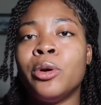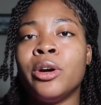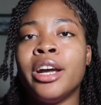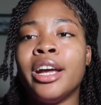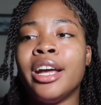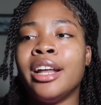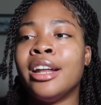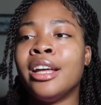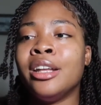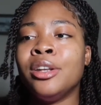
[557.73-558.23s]

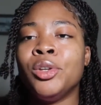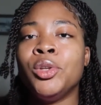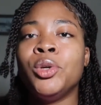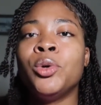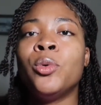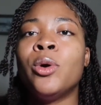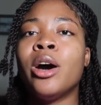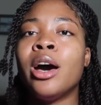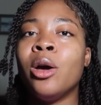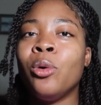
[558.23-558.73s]
and I
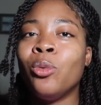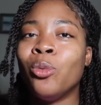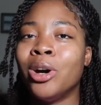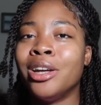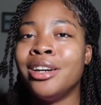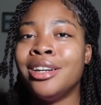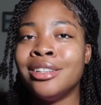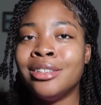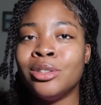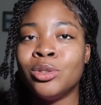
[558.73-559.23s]
knew I
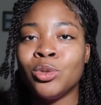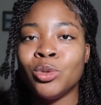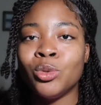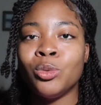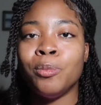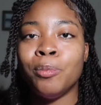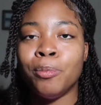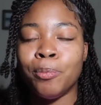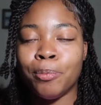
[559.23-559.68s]
wanted to